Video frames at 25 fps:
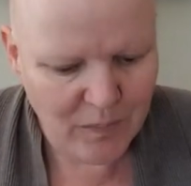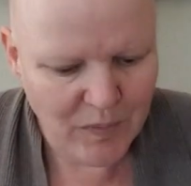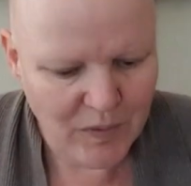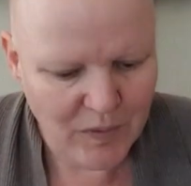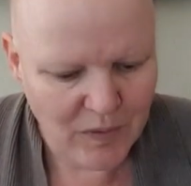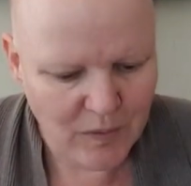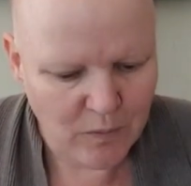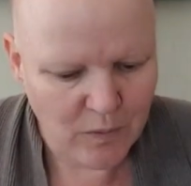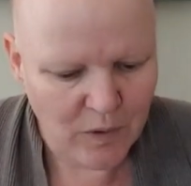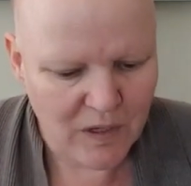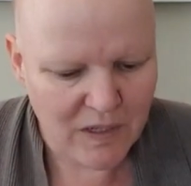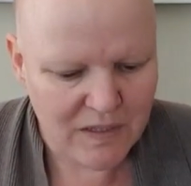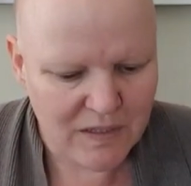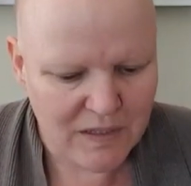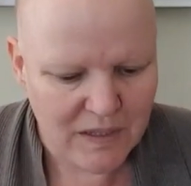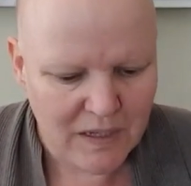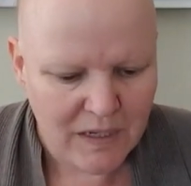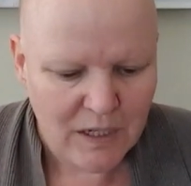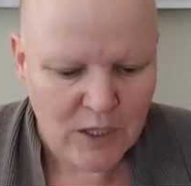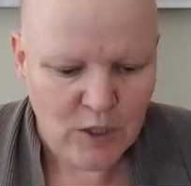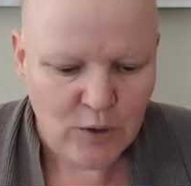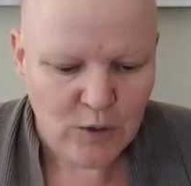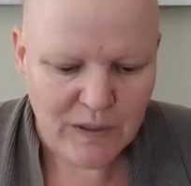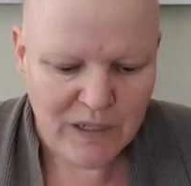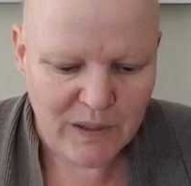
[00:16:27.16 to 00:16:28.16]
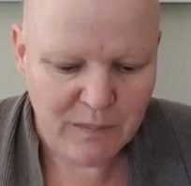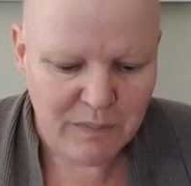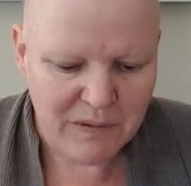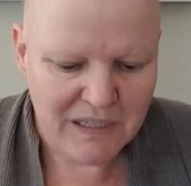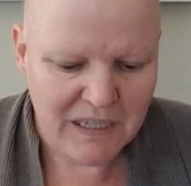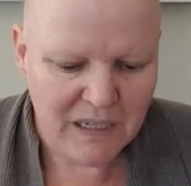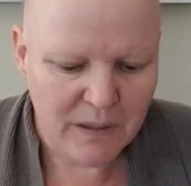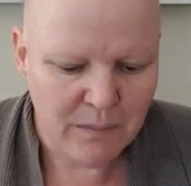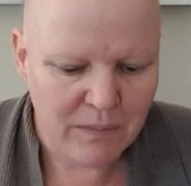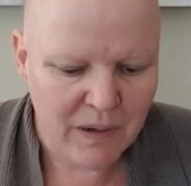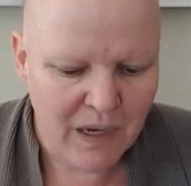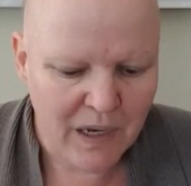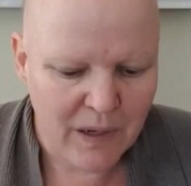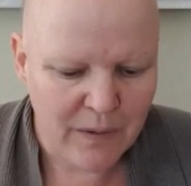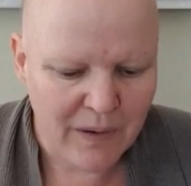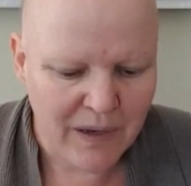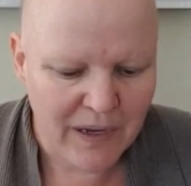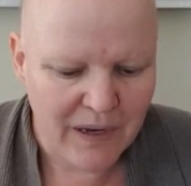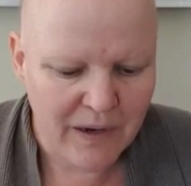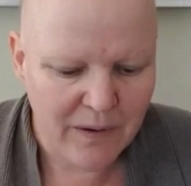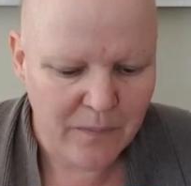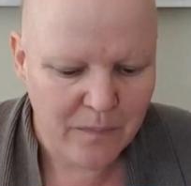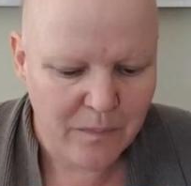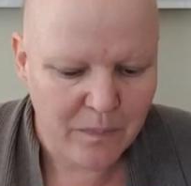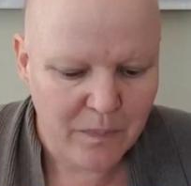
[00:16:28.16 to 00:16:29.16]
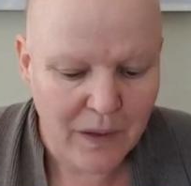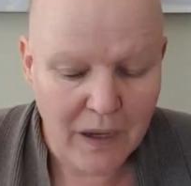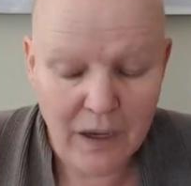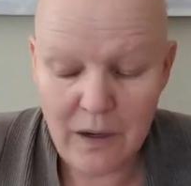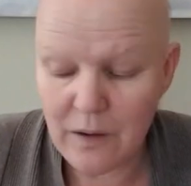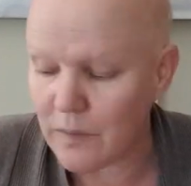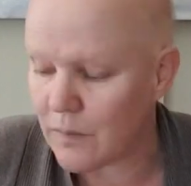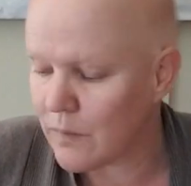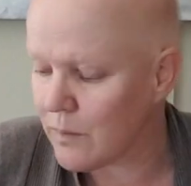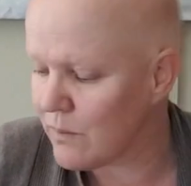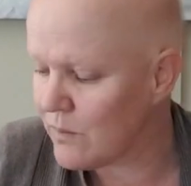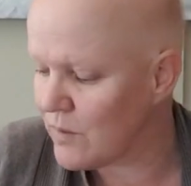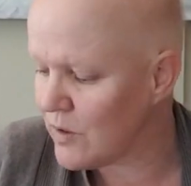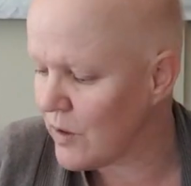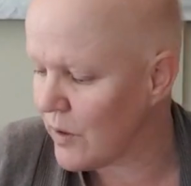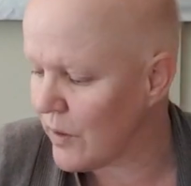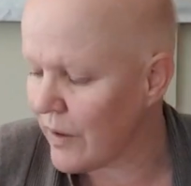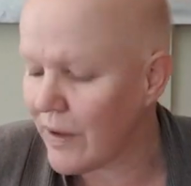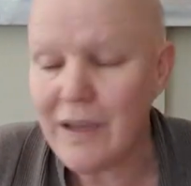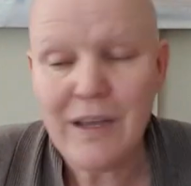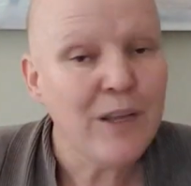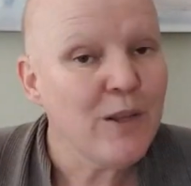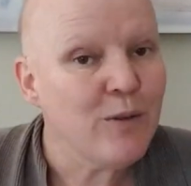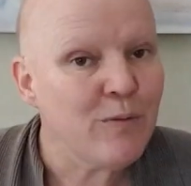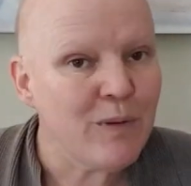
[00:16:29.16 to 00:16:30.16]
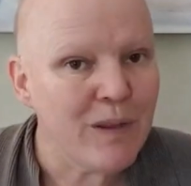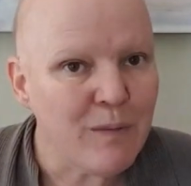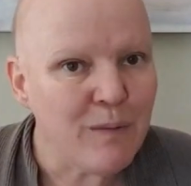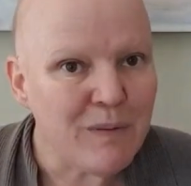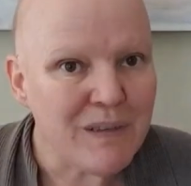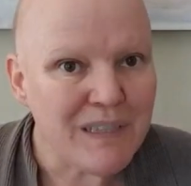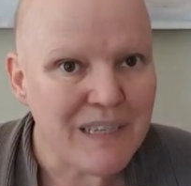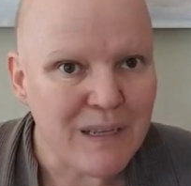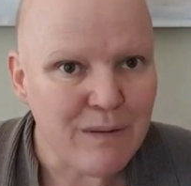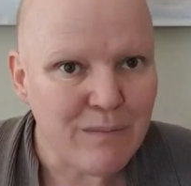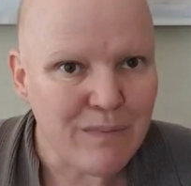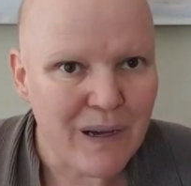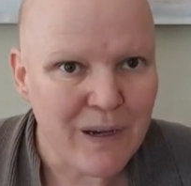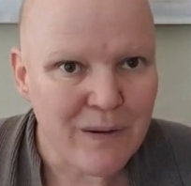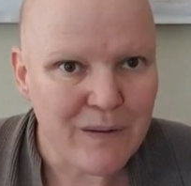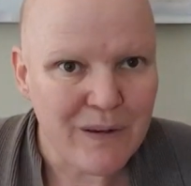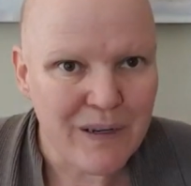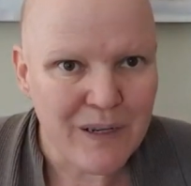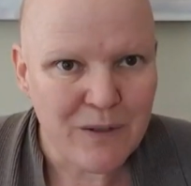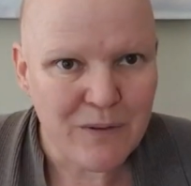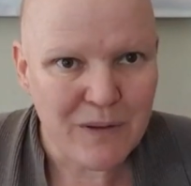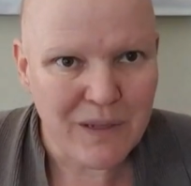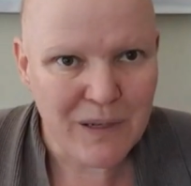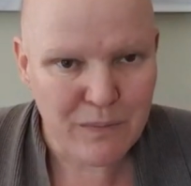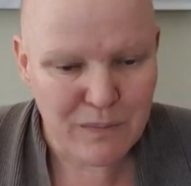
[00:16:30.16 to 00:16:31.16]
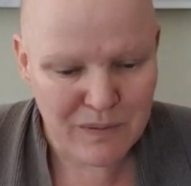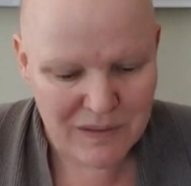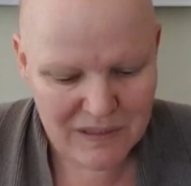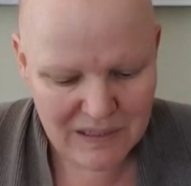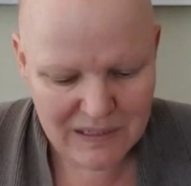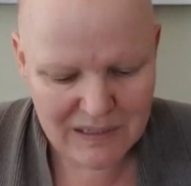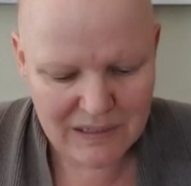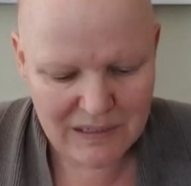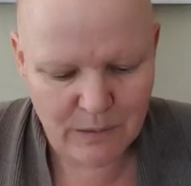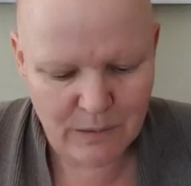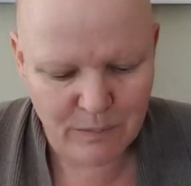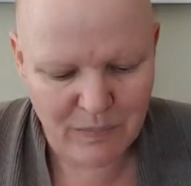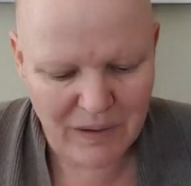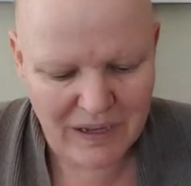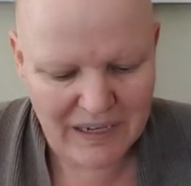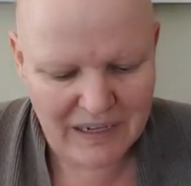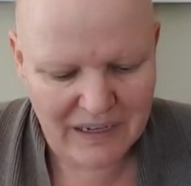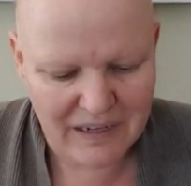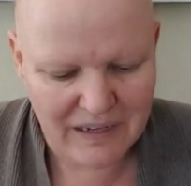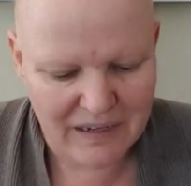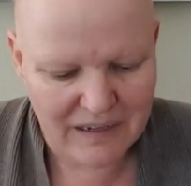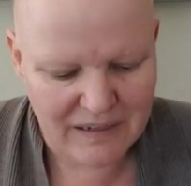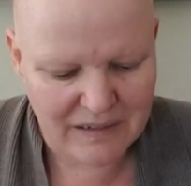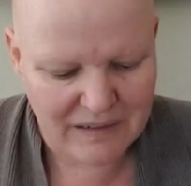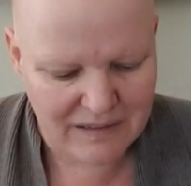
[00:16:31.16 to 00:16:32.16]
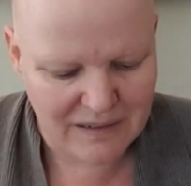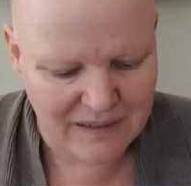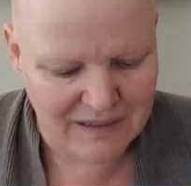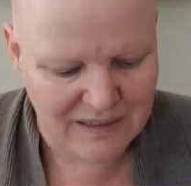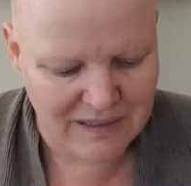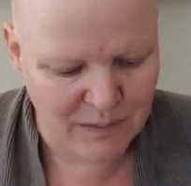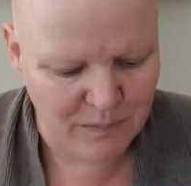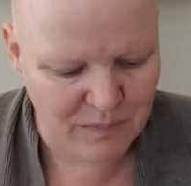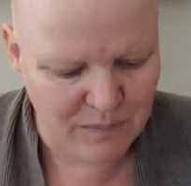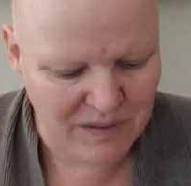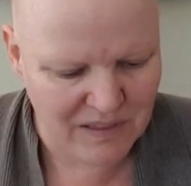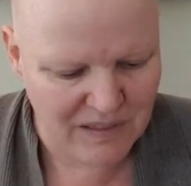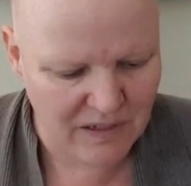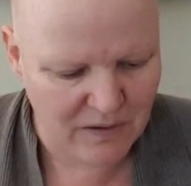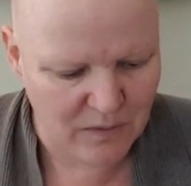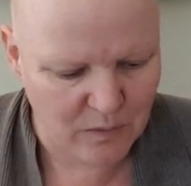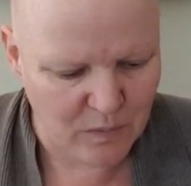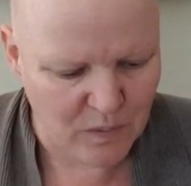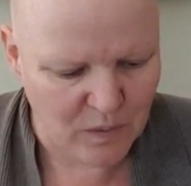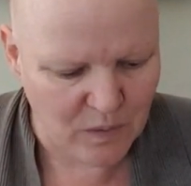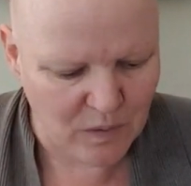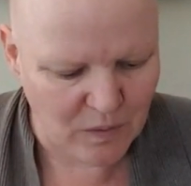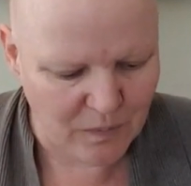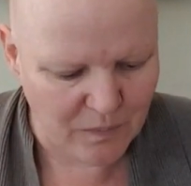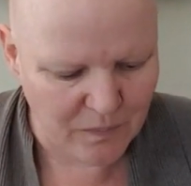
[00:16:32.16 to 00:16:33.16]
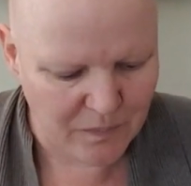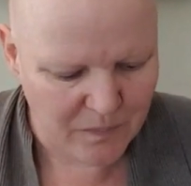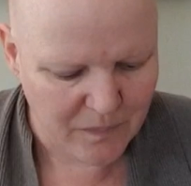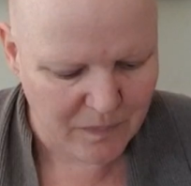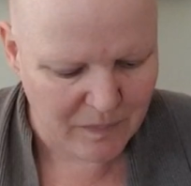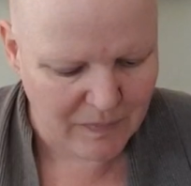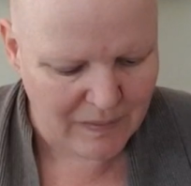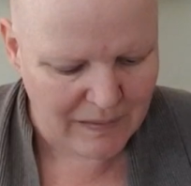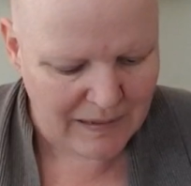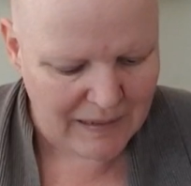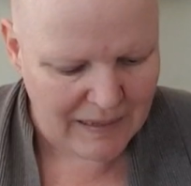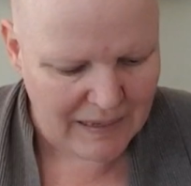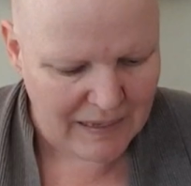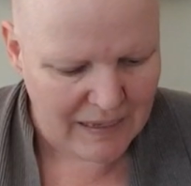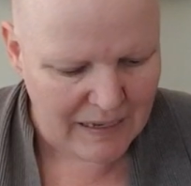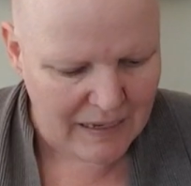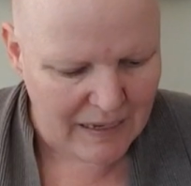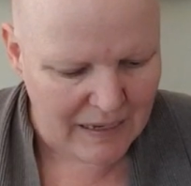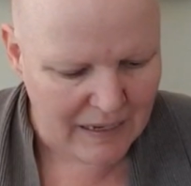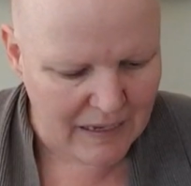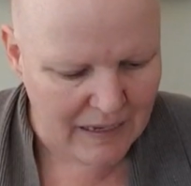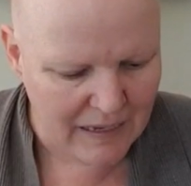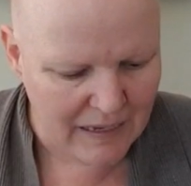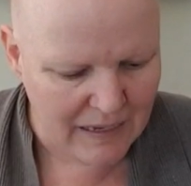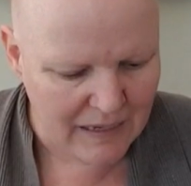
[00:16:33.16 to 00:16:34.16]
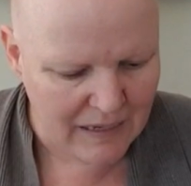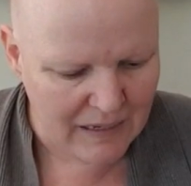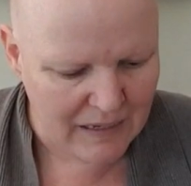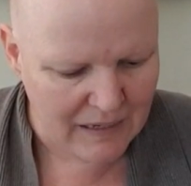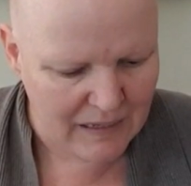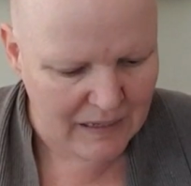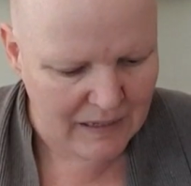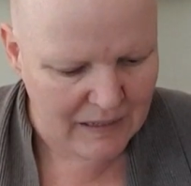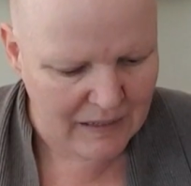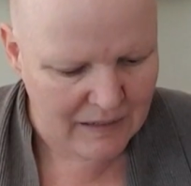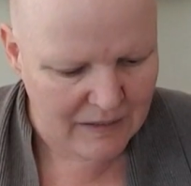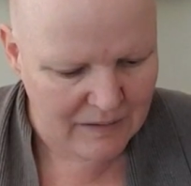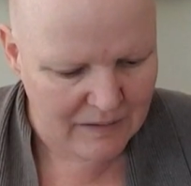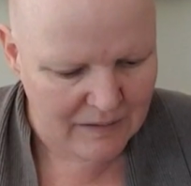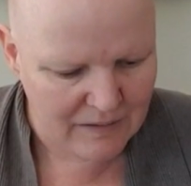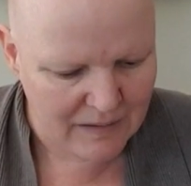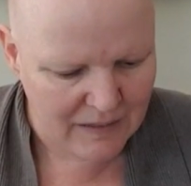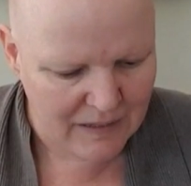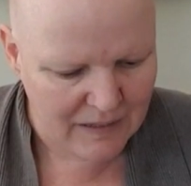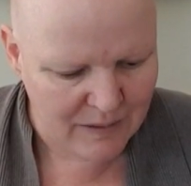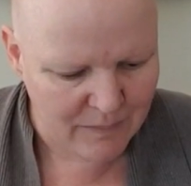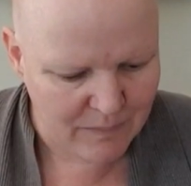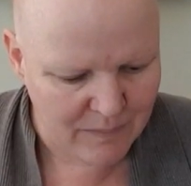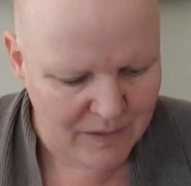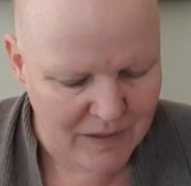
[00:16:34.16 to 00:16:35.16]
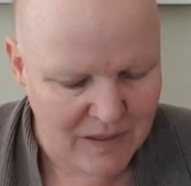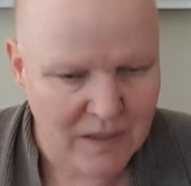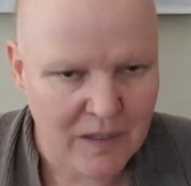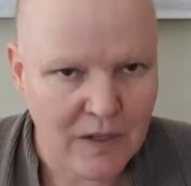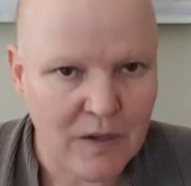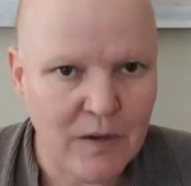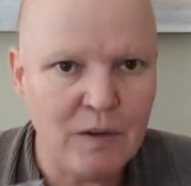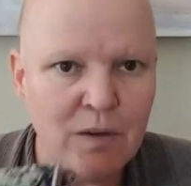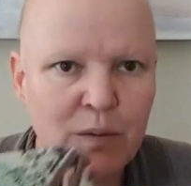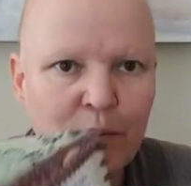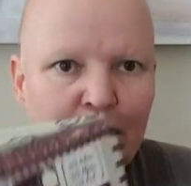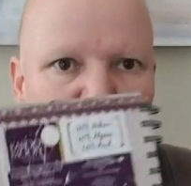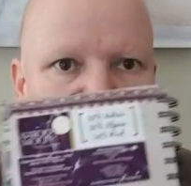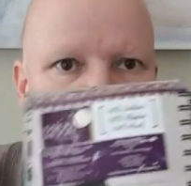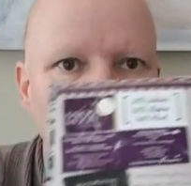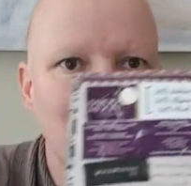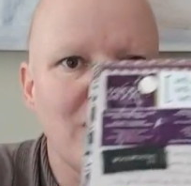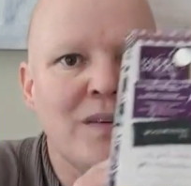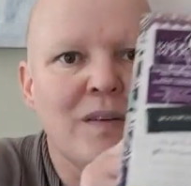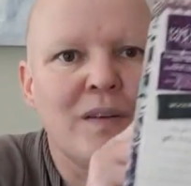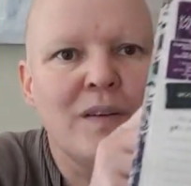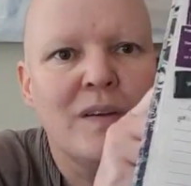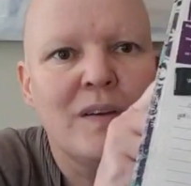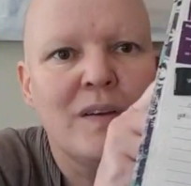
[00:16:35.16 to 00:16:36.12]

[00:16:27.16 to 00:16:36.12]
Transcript: Moon was 20% mohair, 20% mohair, 20% alpaca, and 60% wool. And it's Career Moon.